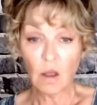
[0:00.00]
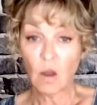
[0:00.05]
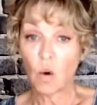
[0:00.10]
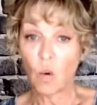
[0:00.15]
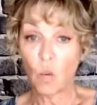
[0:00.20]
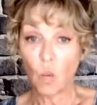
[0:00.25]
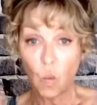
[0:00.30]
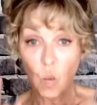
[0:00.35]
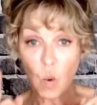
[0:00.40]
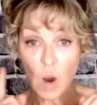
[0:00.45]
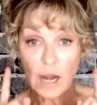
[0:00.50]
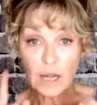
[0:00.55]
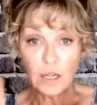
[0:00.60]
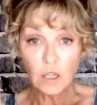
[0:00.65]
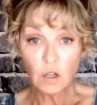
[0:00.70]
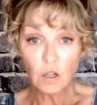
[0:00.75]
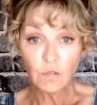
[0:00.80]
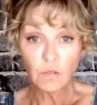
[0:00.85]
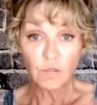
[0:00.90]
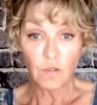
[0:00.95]
what
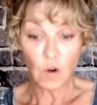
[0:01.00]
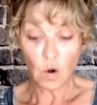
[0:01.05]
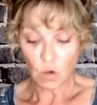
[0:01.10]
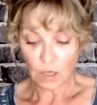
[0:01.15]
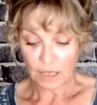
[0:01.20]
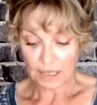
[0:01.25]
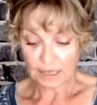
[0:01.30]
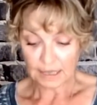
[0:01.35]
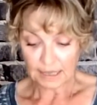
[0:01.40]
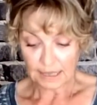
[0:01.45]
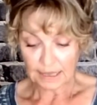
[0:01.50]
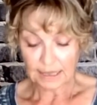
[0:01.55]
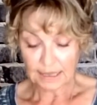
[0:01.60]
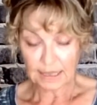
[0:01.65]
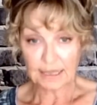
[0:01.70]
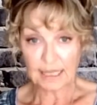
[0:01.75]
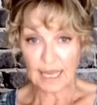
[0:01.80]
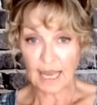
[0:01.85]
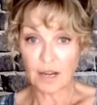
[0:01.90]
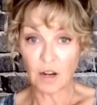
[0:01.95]
your focus is
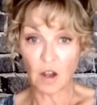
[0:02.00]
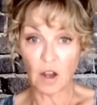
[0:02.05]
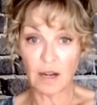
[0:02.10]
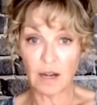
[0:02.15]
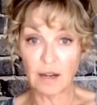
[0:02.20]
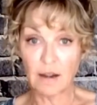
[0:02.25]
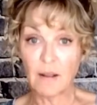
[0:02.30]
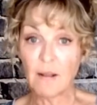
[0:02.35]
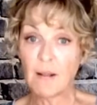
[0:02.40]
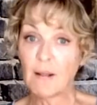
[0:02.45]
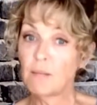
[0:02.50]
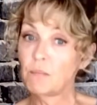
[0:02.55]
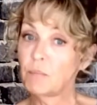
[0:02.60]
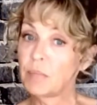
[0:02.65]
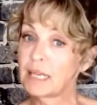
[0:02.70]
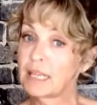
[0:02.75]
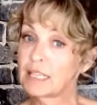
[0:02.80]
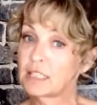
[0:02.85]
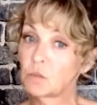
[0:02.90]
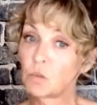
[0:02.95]
set on,
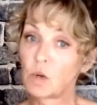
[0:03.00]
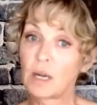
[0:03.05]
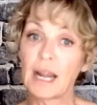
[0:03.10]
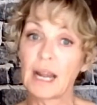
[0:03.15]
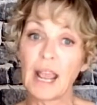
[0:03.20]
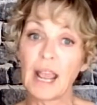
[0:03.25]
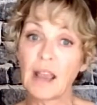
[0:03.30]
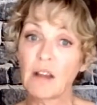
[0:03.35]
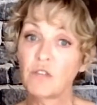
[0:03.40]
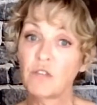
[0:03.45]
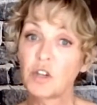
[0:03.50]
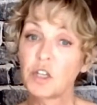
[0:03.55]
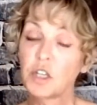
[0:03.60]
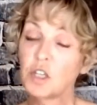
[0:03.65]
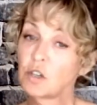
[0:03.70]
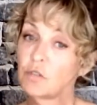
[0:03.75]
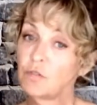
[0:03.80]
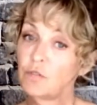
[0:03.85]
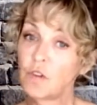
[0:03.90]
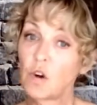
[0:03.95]
because whatever
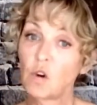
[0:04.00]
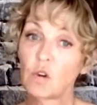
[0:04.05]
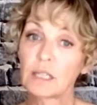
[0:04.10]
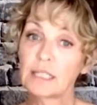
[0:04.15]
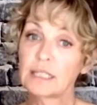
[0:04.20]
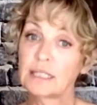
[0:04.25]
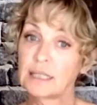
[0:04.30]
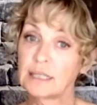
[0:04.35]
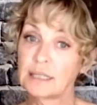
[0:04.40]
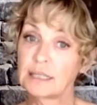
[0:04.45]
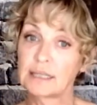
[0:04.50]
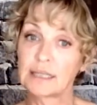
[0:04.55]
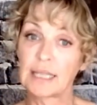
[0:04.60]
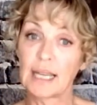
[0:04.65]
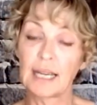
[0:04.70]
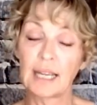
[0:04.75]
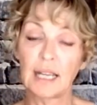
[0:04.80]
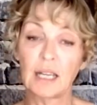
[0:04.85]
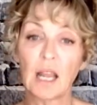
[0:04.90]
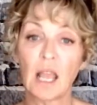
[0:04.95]
your focus is
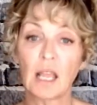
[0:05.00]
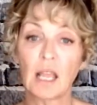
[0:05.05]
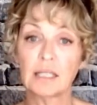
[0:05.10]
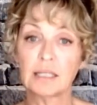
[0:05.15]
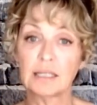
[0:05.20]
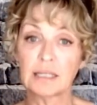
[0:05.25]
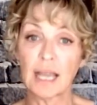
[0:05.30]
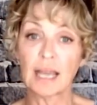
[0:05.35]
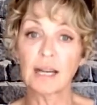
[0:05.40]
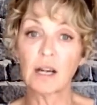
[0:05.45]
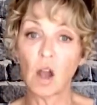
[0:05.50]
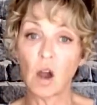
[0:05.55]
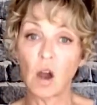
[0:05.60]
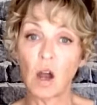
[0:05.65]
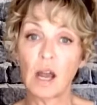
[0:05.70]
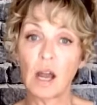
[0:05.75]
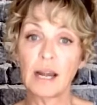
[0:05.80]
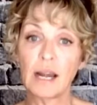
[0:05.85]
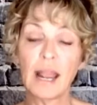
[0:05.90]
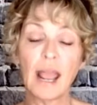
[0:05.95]
set
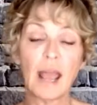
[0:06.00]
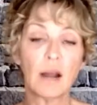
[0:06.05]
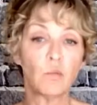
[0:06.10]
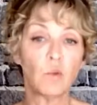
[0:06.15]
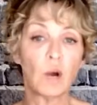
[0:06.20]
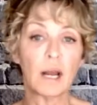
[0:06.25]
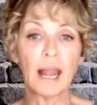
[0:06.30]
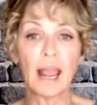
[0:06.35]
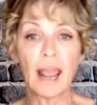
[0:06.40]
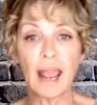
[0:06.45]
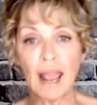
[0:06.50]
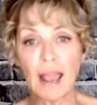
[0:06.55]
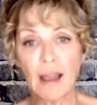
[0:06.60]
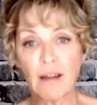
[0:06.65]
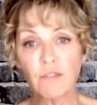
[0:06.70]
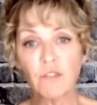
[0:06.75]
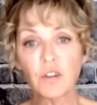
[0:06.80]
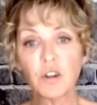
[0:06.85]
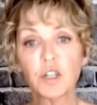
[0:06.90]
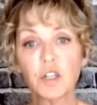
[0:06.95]
on and
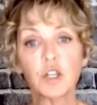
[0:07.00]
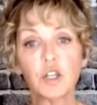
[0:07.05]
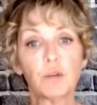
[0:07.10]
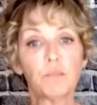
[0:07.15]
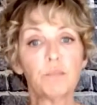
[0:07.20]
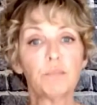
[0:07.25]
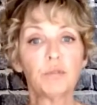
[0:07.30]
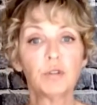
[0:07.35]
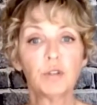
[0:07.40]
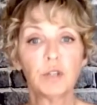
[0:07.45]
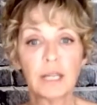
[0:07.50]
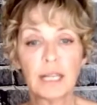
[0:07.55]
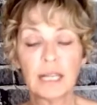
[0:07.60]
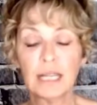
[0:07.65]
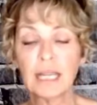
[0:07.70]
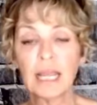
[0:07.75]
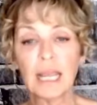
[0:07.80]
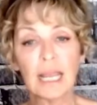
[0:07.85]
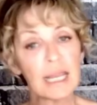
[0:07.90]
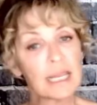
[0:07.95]
whatever you're
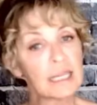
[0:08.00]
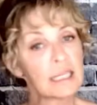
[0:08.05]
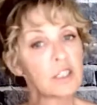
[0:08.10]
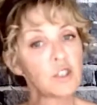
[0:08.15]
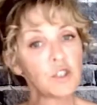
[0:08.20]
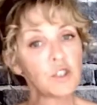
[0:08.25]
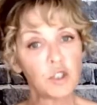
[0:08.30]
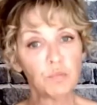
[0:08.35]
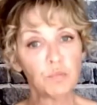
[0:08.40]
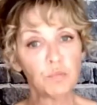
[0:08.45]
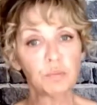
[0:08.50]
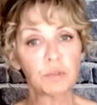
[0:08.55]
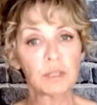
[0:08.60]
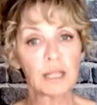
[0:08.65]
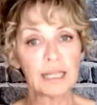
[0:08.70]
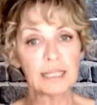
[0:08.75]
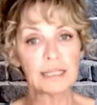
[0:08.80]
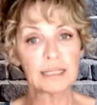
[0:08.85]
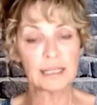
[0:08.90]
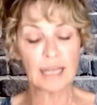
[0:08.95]
putting into
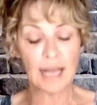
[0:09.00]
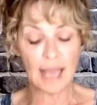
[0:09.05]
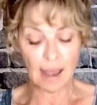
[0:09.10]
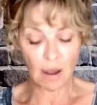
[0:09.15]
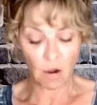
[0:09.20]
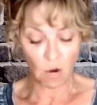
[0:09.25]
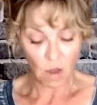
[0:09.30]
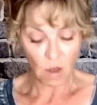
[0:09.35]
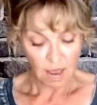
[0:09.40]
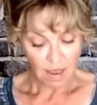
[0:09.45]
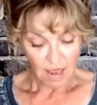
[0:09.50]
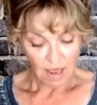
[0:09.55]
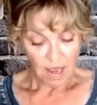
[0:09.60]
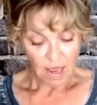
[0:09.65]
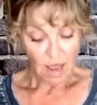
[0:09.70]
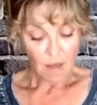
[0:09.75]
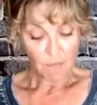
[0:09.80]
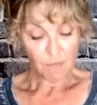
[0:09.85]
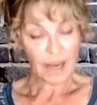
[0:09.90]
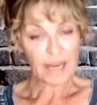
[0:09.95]
place now,
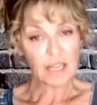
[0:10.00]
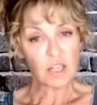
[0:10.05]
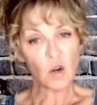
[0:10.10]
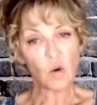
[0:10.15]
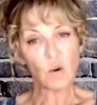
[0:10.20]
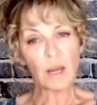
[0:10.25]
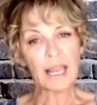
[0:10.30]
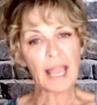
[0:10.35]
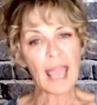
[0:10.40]
by going